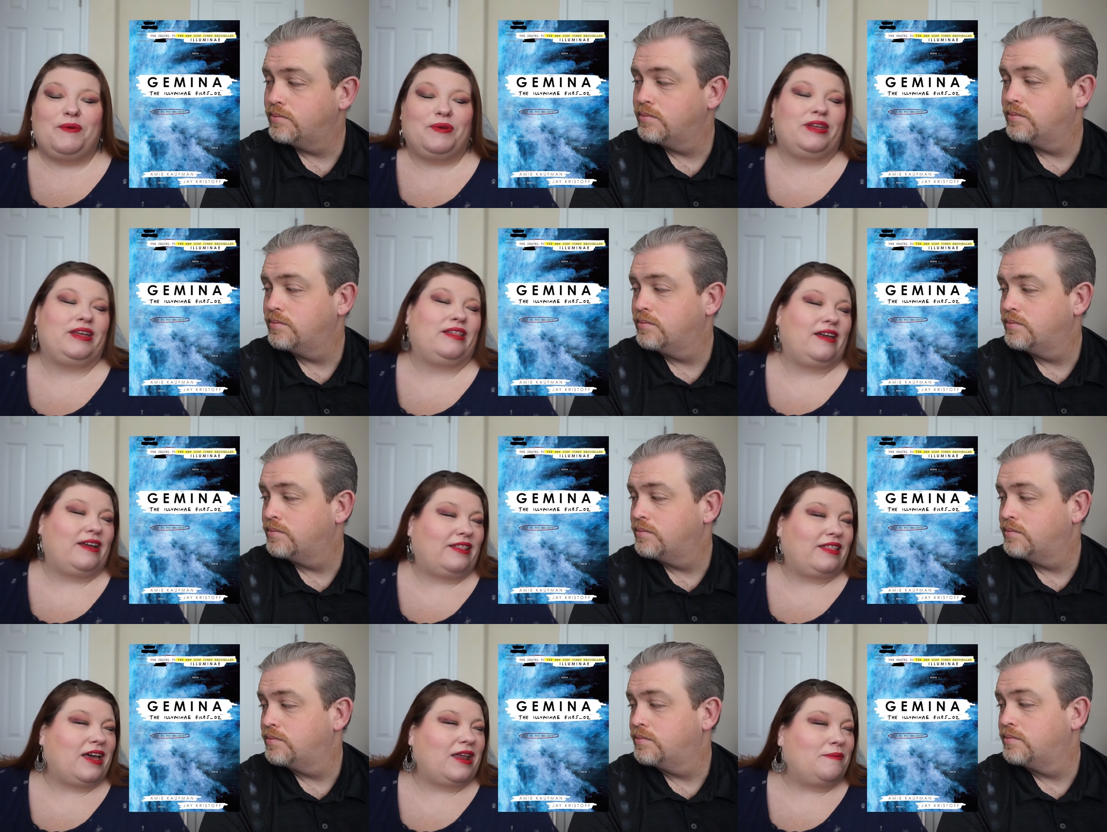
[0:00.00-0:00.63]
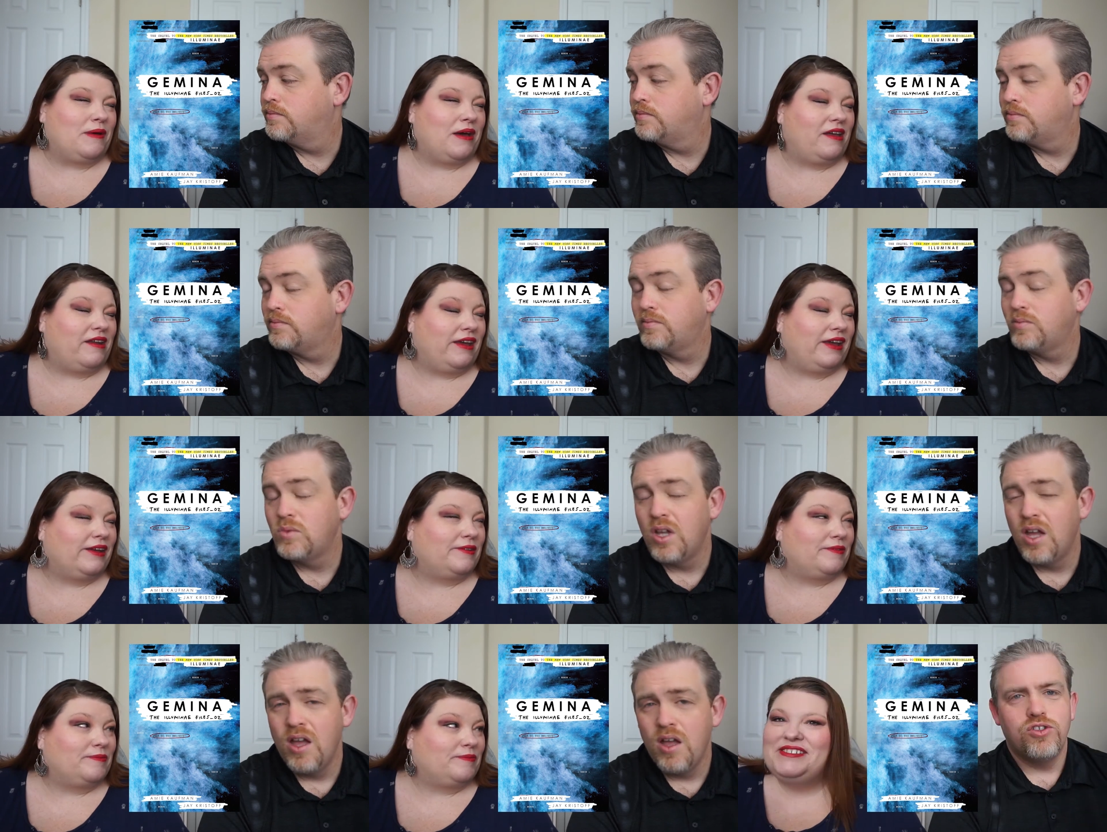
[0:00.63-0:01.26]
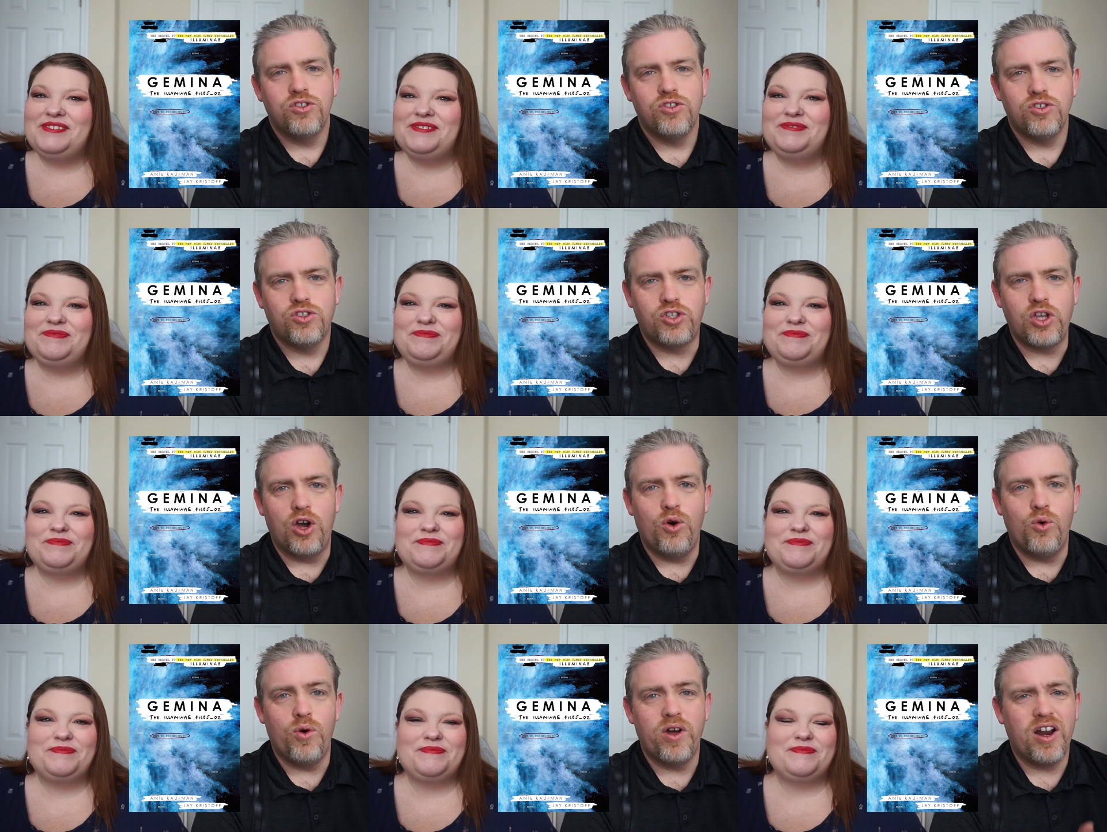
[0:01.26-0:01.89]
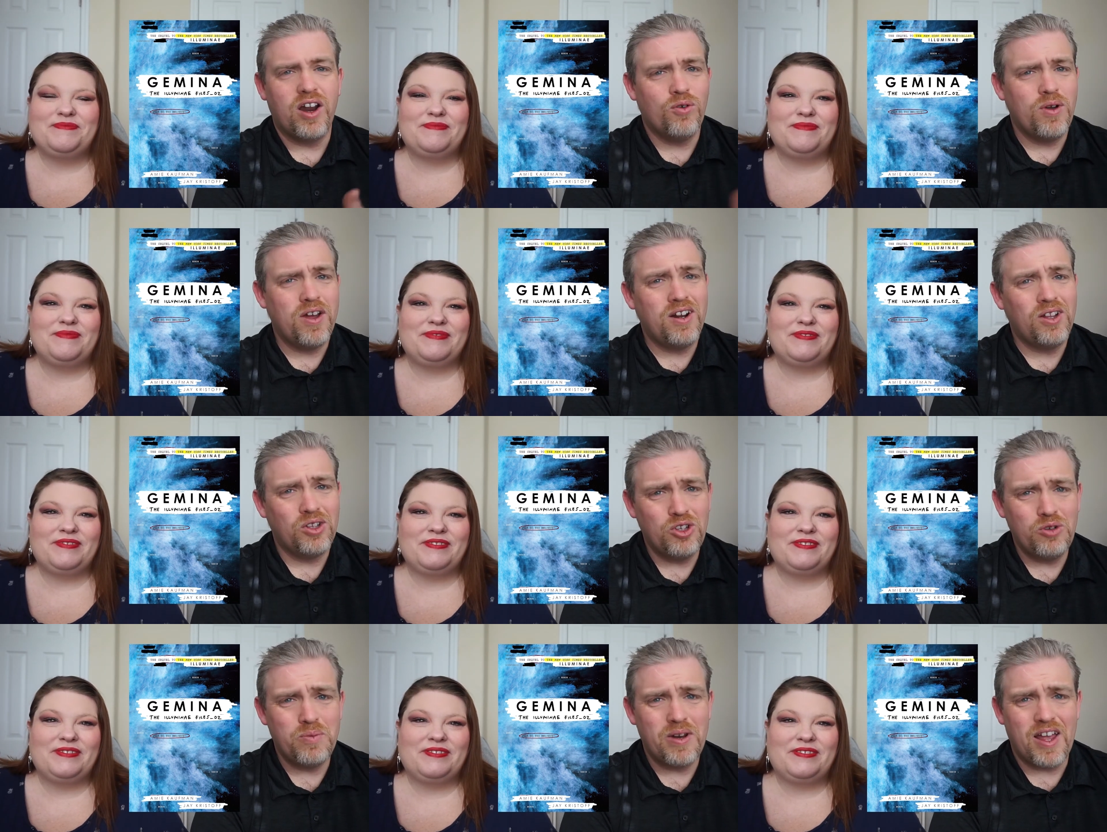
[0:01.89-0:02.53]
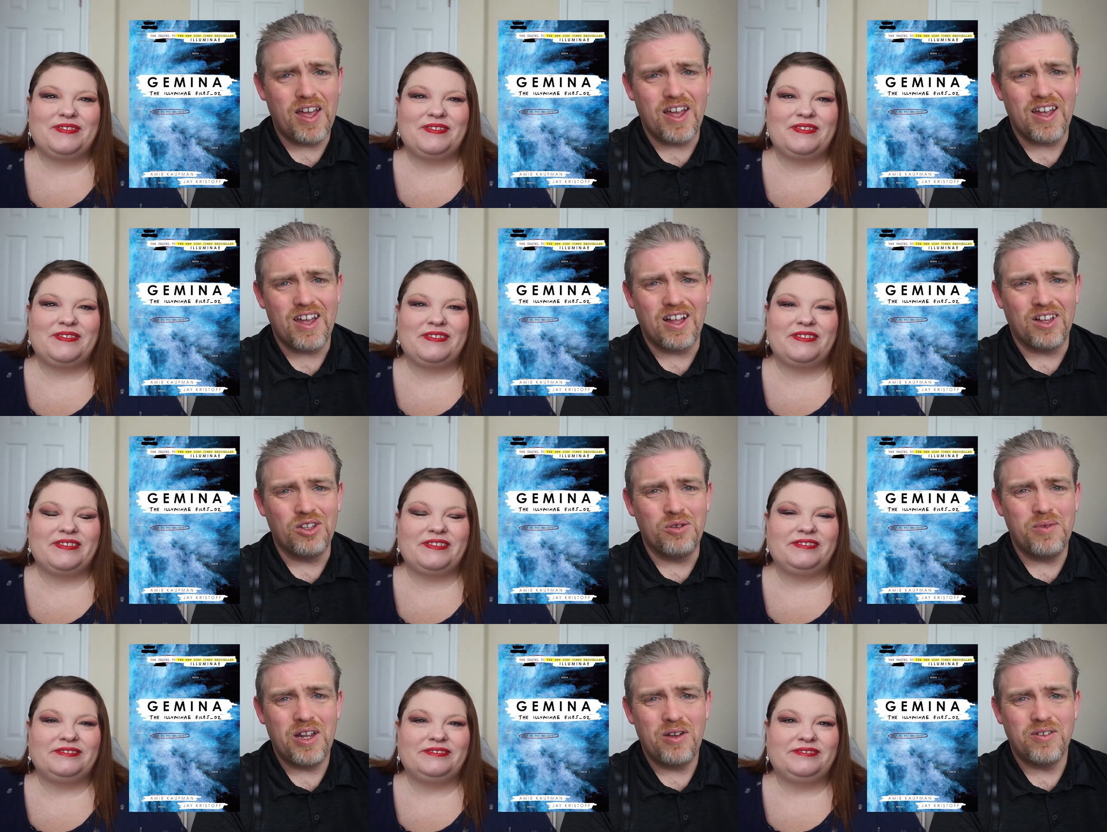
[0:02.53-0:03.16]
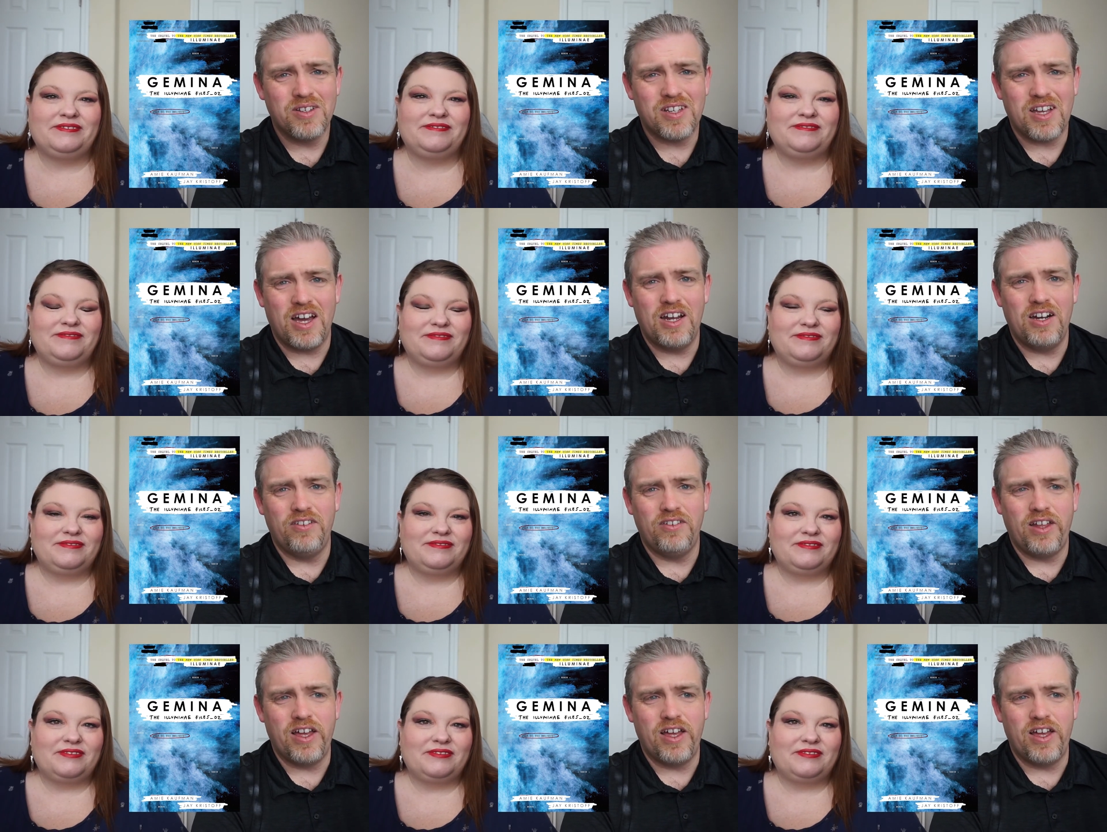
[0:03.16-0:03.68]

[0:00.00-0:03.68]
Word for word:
Speaker 1: really like that about it.
Speaker 2: So when I read Illuminae, Illuminae was kind of